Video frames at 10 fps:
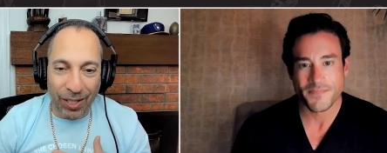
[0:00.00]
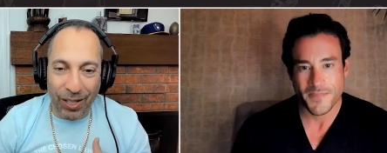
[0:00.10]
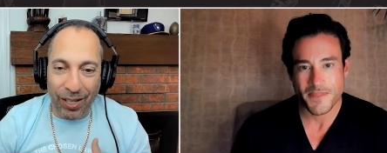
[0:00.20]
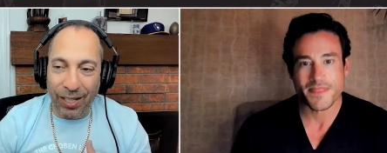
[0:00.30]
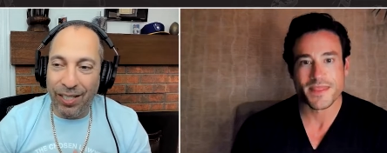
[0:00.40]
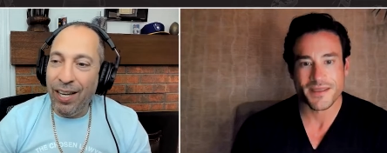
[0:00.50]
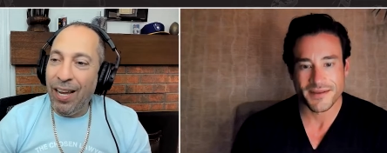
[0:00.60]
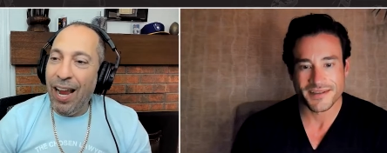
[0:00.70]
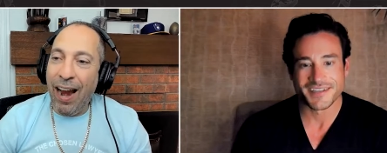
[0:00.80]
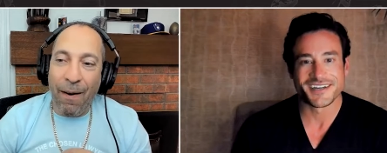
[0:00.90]
Speaker 1: sauce,
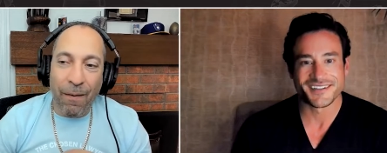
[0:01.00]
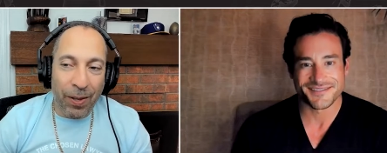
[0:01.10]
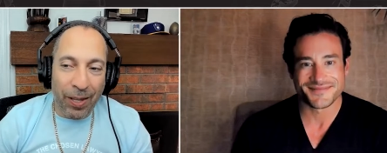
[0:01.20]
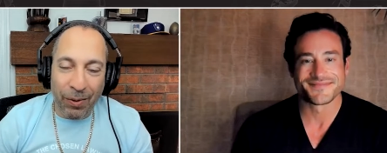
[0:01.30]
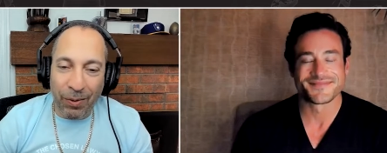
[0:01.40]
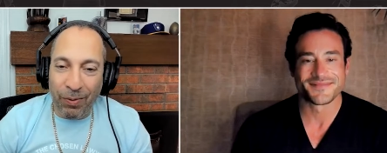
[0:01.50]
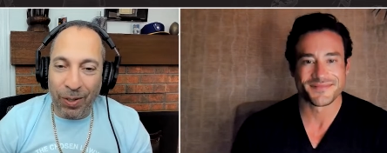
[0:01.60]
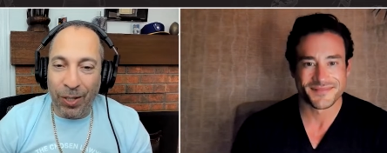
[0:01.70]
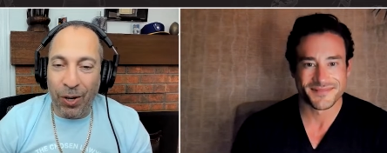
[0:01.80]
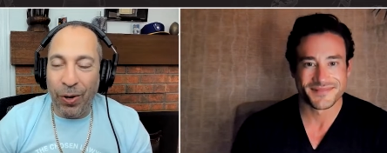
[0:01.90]
everything yep.
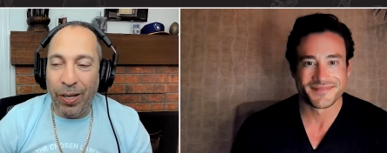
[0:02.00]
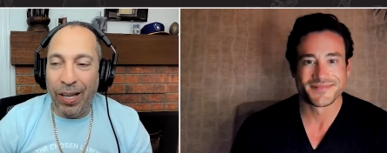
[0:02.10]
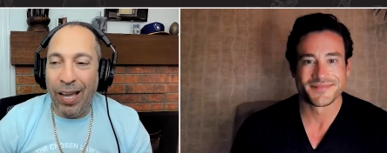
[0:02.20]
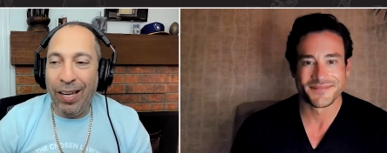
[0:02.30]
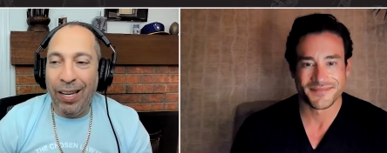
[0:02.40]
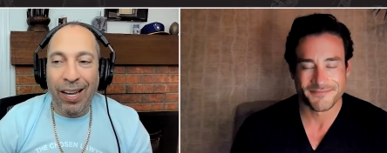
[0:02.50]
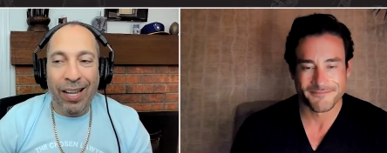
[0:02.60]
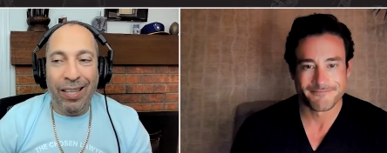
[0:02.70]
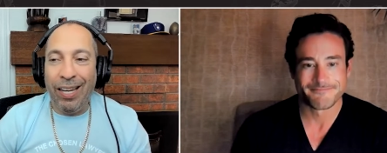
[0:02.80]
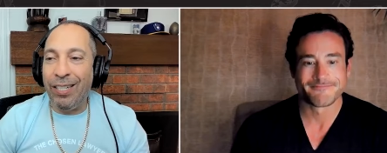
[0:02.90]
for the going, and
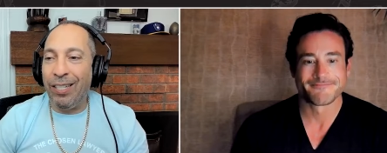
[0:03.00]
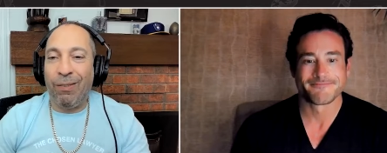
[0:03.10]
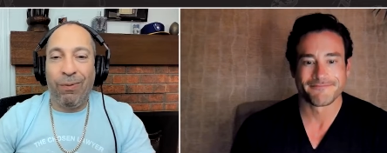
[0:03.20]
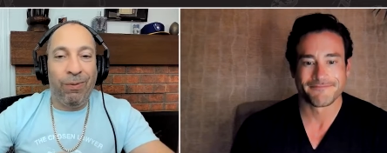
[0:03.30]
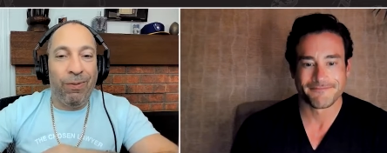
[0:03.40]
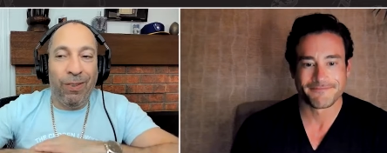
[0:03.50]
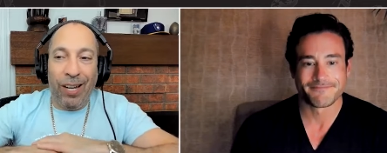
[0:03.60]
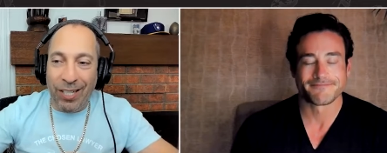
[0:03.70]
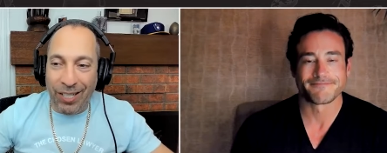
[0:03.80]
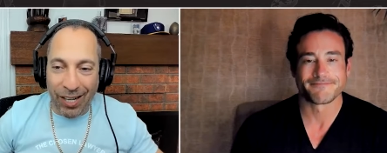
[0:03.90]
they just
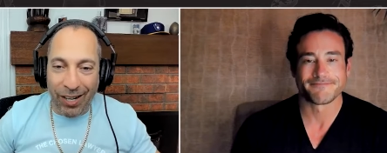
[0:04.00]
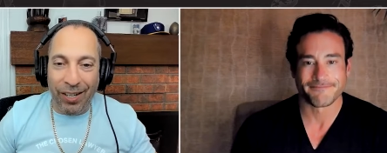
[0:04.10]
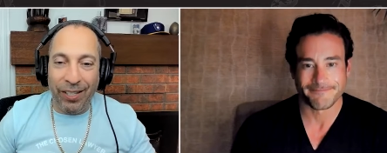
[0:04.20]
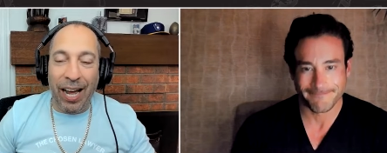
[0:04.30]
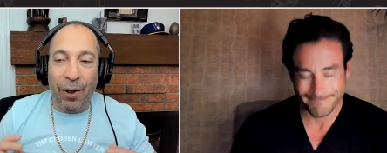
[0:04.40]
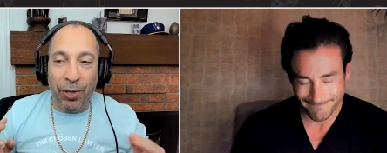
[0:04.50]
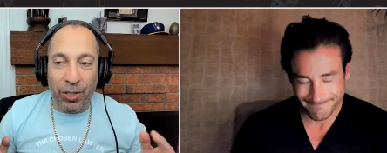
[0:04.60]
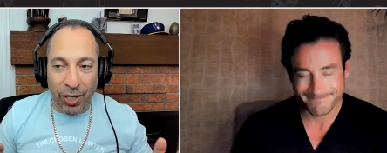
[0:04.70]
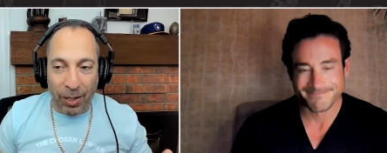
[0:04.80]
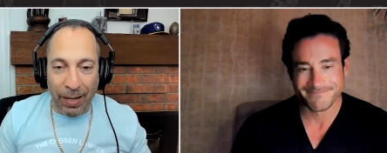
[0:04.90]
flushed it all. Now they're
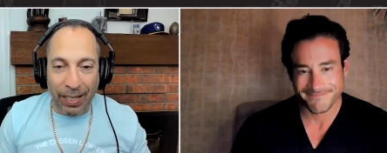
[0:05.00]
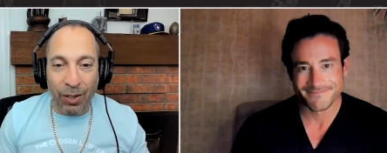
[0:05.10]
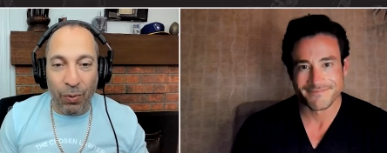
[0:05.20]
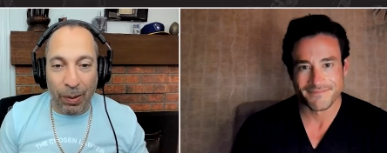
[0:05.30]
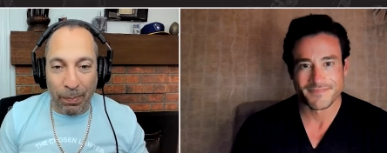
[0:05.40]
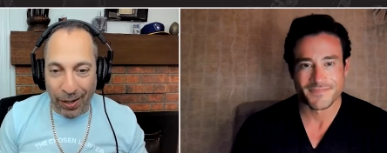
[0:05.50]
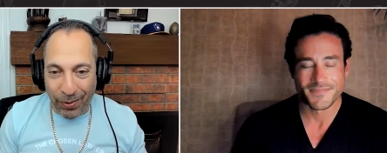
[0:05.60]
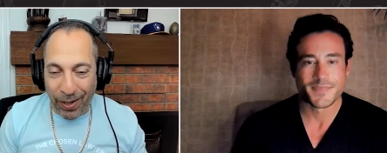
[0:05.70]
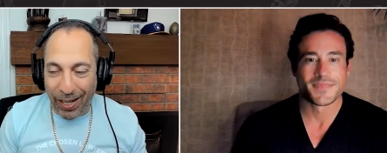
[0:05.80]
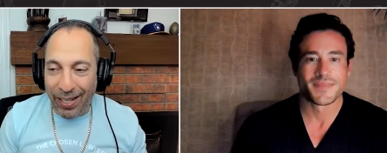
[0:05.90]
starting to make their
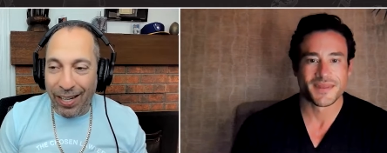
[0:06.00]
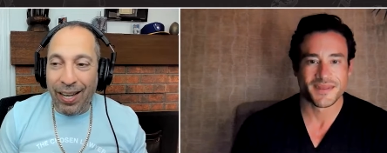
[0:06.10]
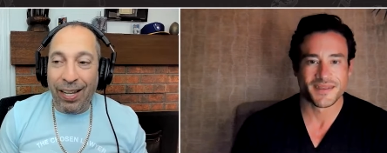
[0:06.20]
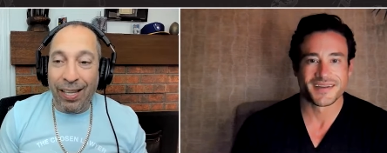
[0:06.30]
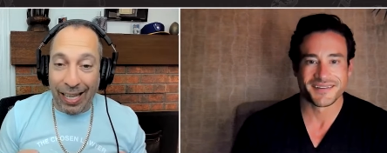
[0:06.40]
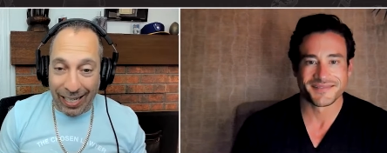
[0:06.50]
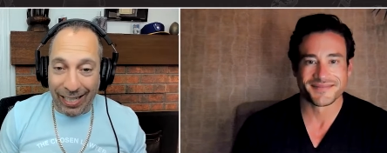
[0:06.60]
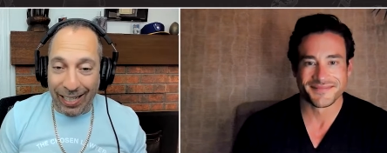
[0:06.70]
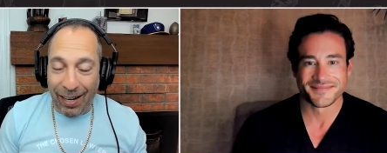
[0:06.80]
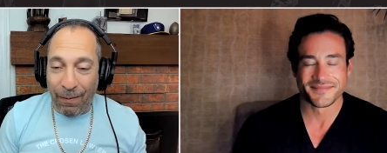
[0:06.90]
rebound, right? Yep.
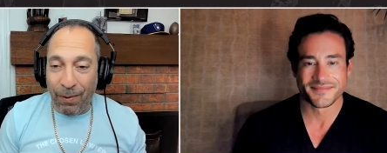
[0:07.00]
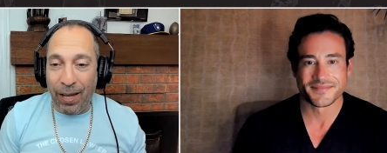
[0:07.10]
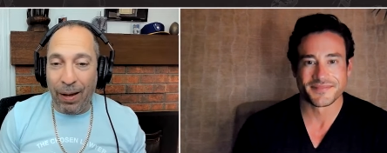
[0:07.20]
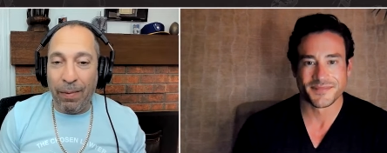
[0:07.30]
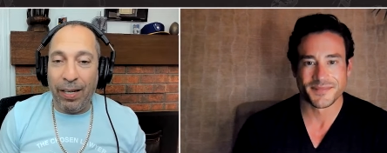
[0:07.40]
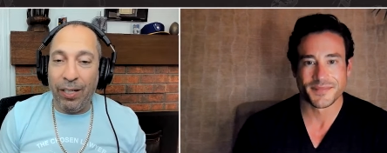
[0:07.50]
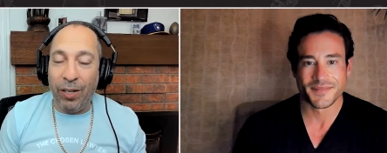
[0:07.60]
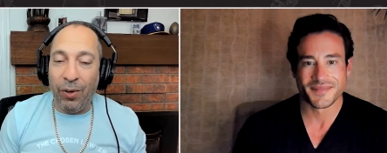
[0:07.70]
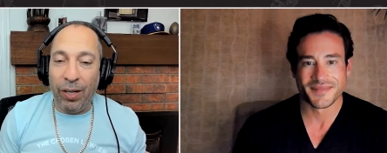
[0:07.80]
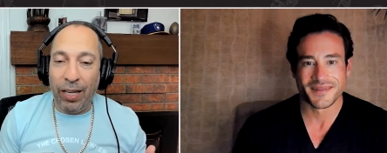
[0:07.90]
Luckily enough for them, and you
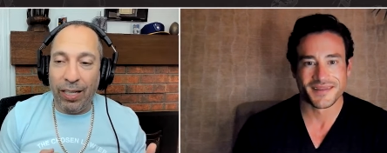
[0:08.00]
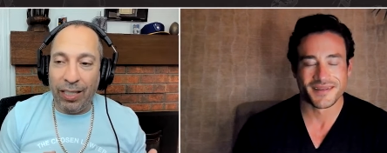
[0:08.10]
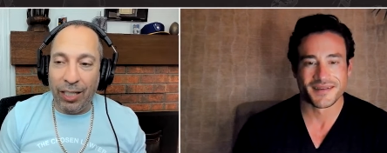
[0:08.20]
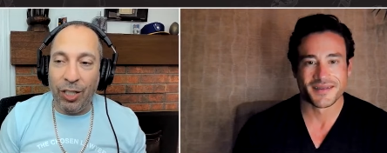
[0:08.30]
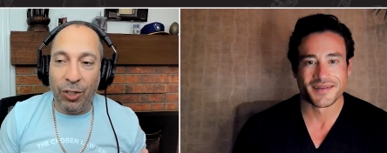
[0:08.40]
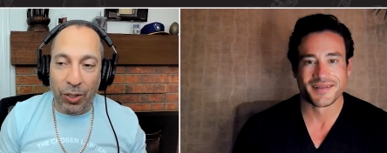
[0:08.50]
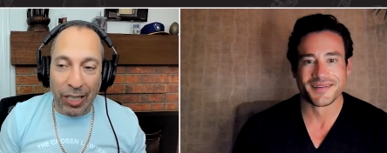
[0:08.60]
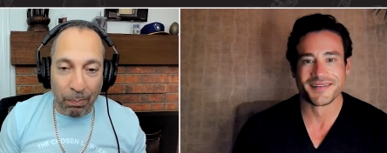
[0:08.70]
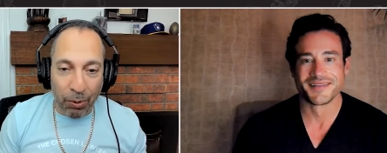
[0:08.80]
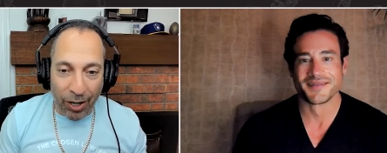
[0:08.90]
know they had such a
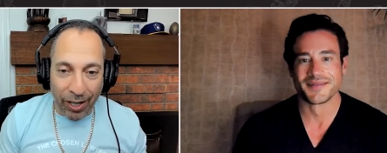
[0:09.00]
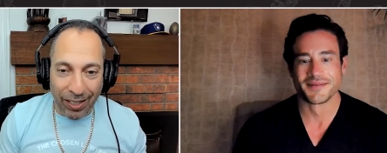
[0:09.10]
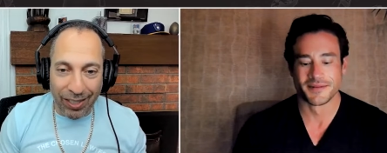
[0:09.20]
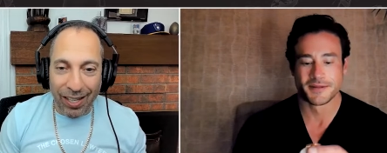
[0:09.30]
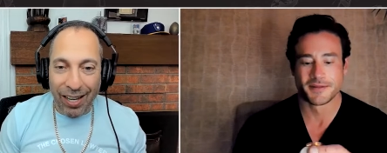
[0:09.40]
unique product